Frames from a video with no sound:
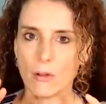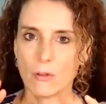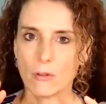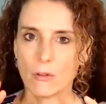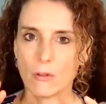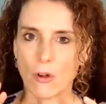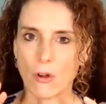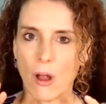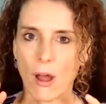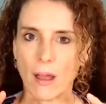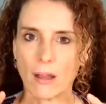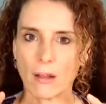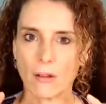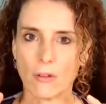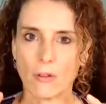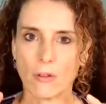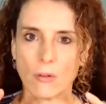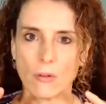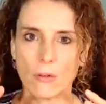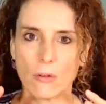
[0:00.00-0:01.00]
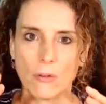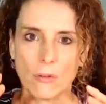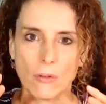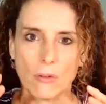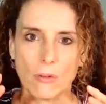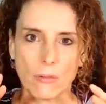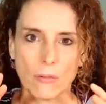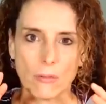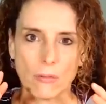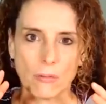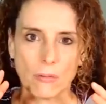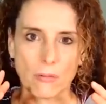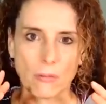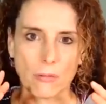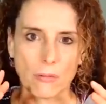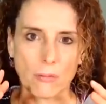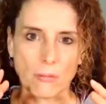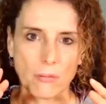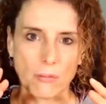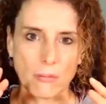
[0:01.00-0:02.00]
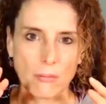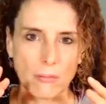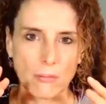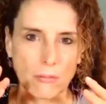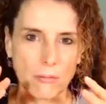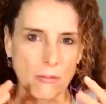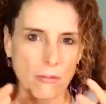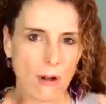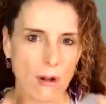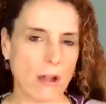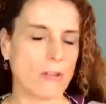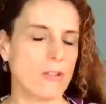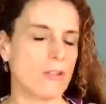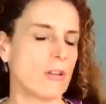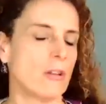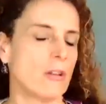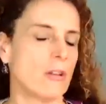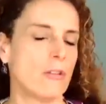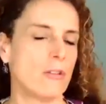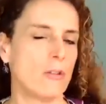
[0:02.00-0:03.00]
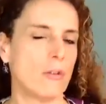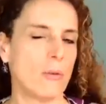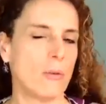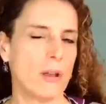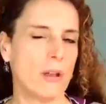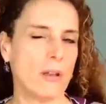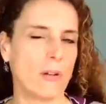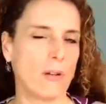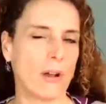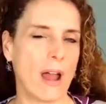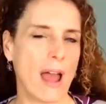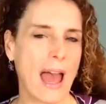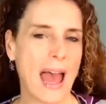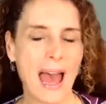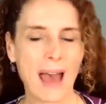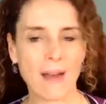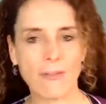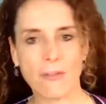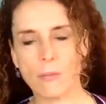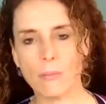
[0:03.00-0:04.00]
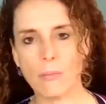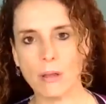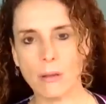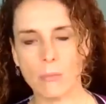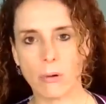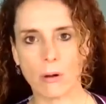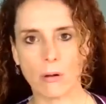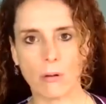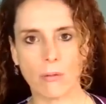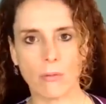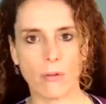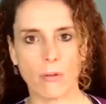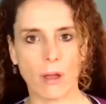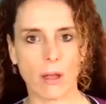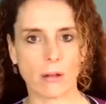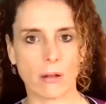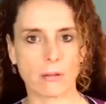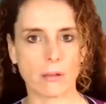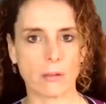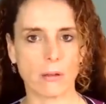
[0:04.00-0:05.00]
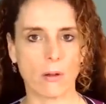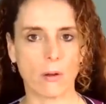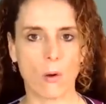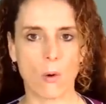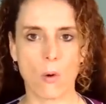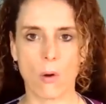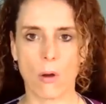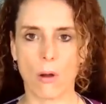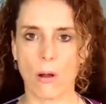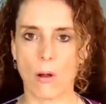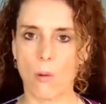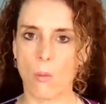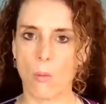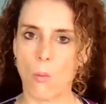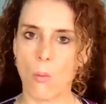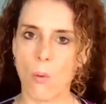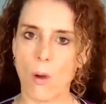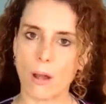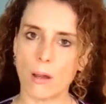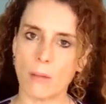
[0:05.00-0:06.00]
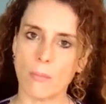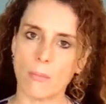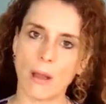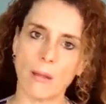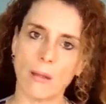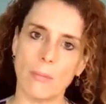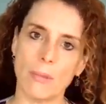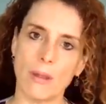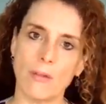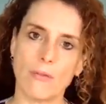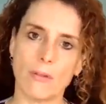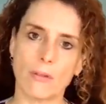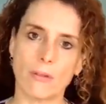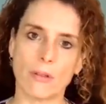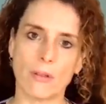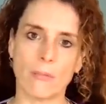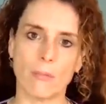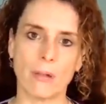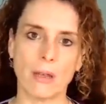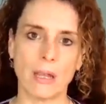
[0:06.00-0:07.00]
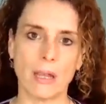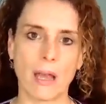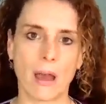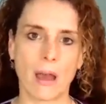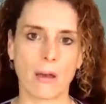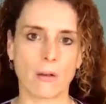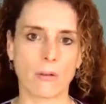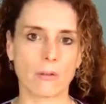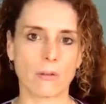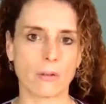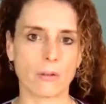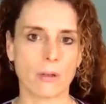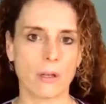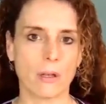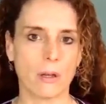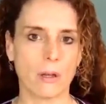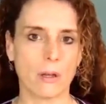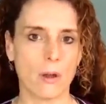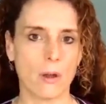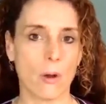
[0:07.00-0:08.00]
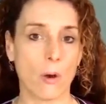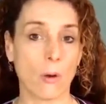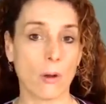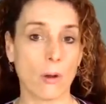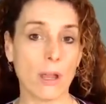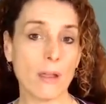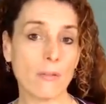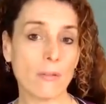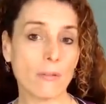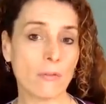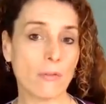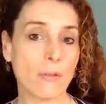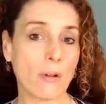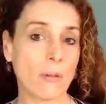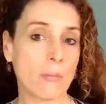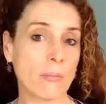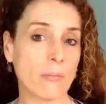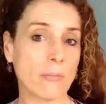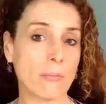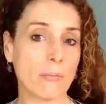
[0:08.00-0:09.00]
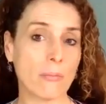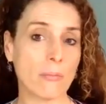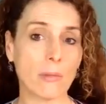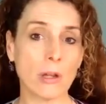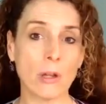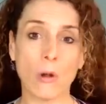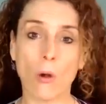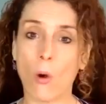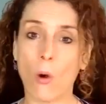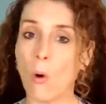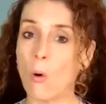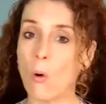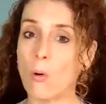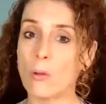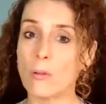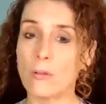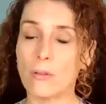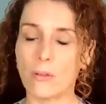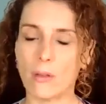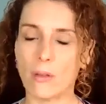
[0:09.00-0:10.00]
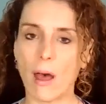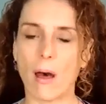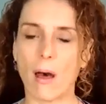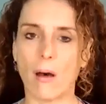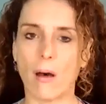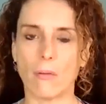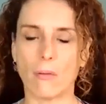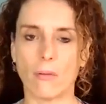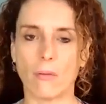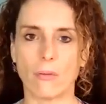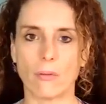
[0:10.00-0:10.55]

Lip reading: trying to rush into it or have it be perfect or what it might be for somebody else or even from your old self.